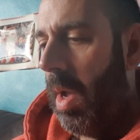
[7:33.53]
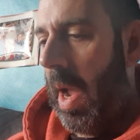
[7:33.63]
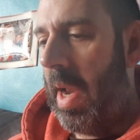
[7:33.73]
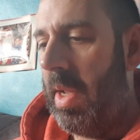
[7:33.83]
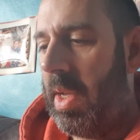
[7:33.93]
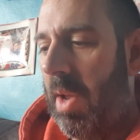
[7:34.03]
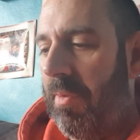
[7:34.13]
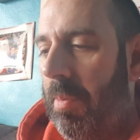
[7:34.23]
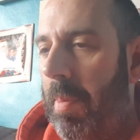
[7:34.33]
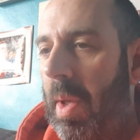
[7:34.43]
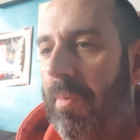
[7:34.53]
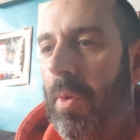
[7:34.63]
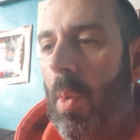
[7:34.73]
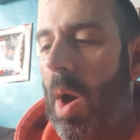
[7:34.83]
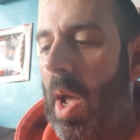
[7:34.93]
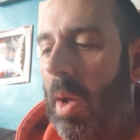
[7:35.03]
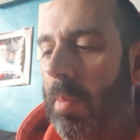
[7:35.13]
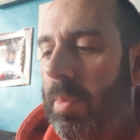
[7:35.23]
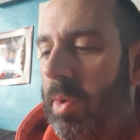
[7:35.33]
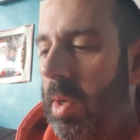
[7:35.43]
And he gifted me a few
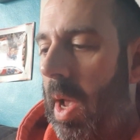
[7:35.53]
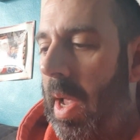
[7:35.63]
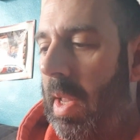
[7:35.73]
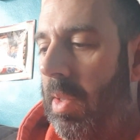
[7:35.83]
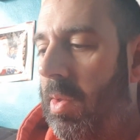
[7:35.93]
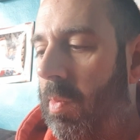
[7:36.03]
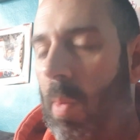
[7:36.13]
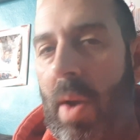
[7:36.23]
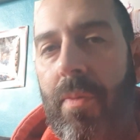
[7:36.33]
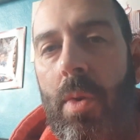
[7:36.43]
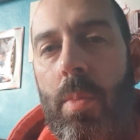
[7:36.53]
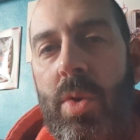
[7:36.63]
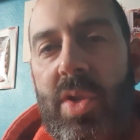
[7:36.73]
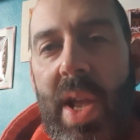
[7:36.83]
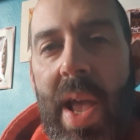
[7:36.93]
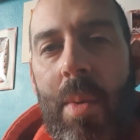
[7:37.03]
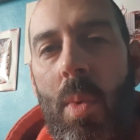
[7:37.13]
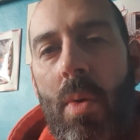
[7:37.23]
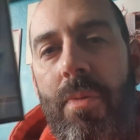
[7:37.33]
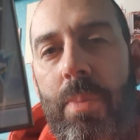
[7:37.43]
items. And one of them was
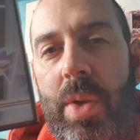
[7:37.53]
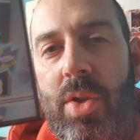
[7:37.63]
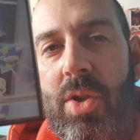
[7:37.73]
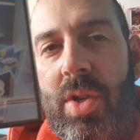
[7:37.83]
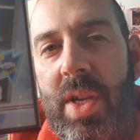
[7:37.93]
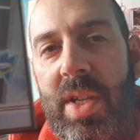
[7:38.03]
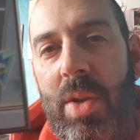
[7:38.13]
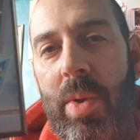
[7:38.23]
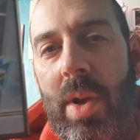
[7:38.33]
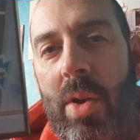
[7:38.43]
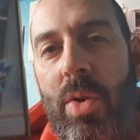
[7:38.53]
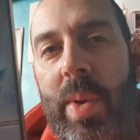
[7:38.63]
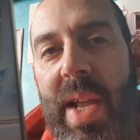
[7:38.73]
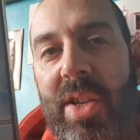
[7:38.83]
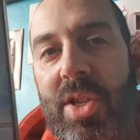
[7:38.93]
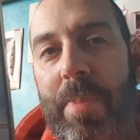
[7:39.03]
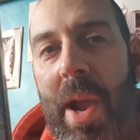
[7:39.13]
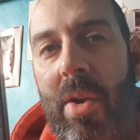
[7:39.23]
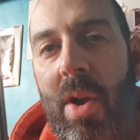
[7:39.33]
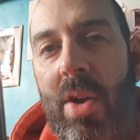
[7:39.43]
Airwolf, which I knew he had a
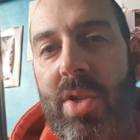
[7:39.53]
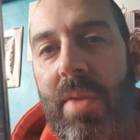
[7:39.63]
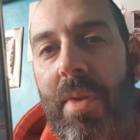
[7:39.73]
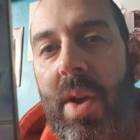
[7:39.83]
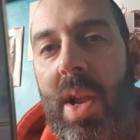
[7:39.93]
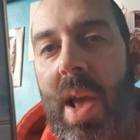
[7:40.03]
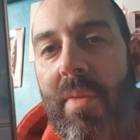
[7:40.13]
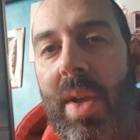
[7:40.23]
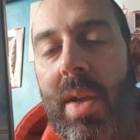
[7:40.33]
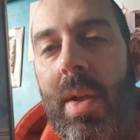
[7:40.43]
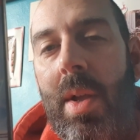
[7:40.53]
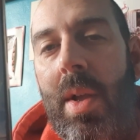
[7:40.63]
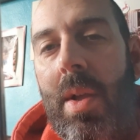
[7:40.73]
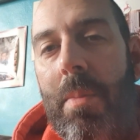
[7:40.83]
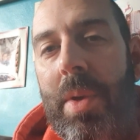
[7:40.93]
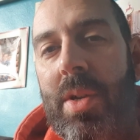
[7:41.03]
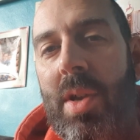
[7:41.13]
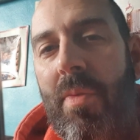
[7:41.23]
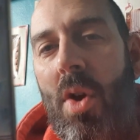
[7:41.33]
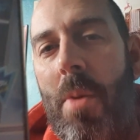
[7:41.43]
spare, and I asked if I could have it. Because
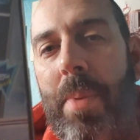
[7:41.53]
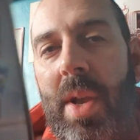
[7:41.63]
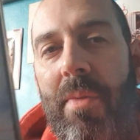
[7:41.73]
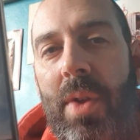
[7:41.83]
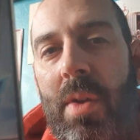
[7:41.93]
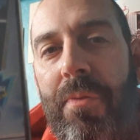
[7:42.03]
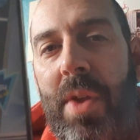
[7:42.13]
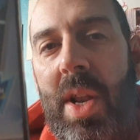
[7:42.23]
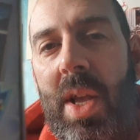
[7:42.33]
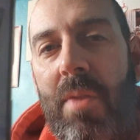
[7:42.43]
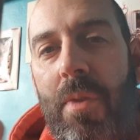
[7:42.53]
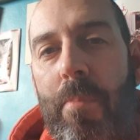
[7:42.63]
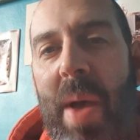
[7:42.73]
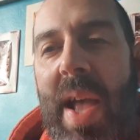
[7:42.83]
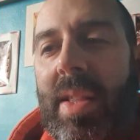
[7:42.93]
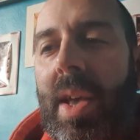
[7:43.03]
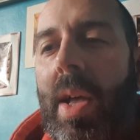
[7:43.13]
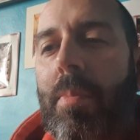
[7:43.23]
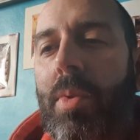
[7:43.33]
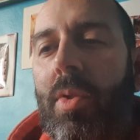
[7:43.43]
I've got a bit of an affinity for bad
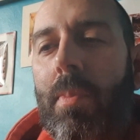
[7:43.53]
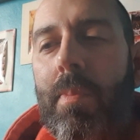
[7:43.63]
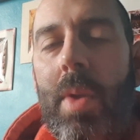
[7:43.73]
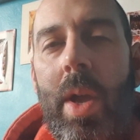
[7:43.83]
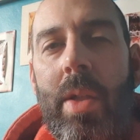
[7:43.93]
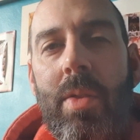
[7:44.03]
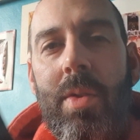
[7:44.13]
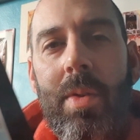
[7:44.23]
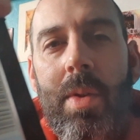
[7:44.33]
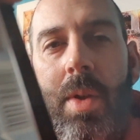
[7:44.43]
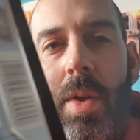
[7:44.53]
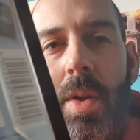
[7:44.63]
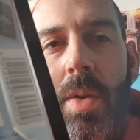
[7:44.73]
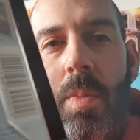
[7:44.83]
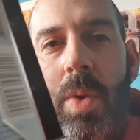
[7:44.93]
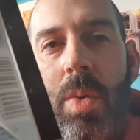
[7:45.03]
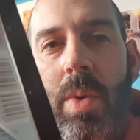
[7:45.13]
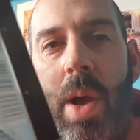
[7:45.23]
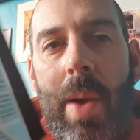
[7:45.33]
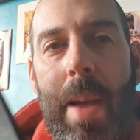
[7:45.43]
games. And we all
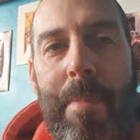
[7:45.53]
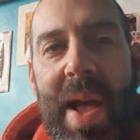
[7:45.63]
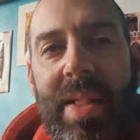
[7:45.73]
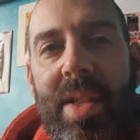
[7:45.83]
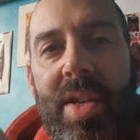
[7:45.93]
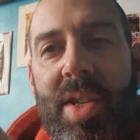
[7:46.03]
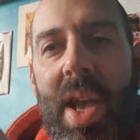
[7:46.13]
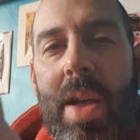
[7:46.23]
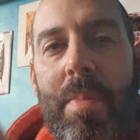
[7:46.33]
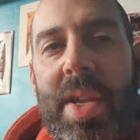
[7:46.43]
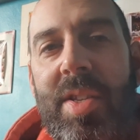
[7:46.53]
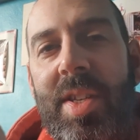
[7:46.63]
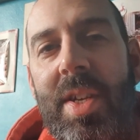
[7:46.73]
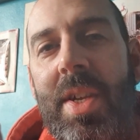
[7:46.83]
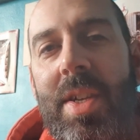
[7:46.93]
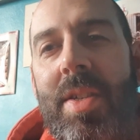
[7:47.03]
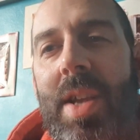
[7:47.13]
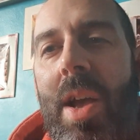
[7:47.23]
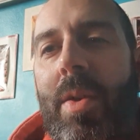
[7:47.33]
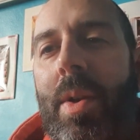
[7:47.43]
know how bad this game is.
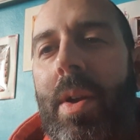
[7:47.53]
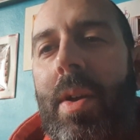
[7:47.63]
So,